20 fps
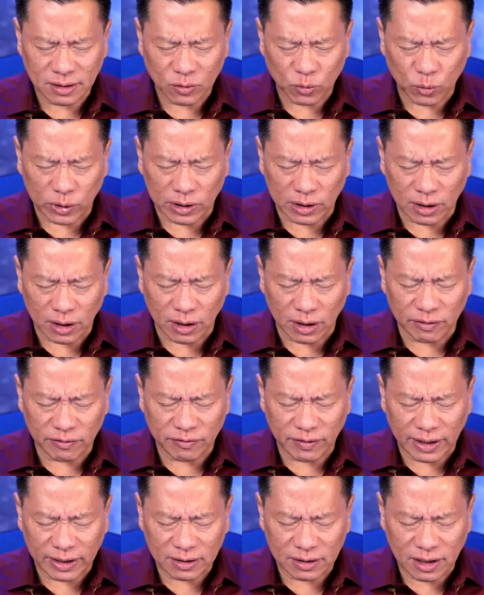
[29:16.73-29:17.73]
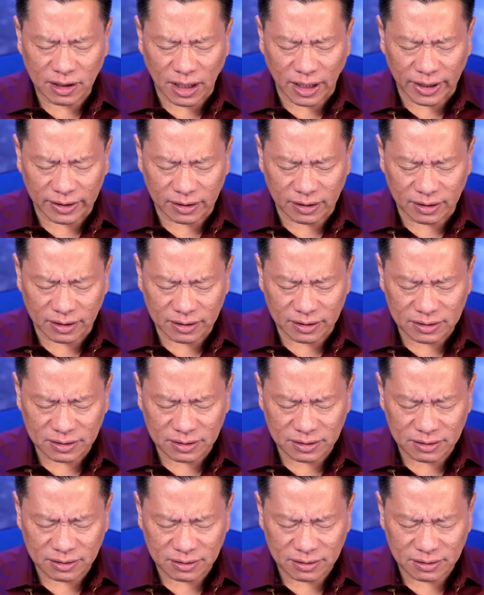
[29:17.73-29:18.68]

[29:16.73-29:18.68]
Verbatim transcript: with love and kindness.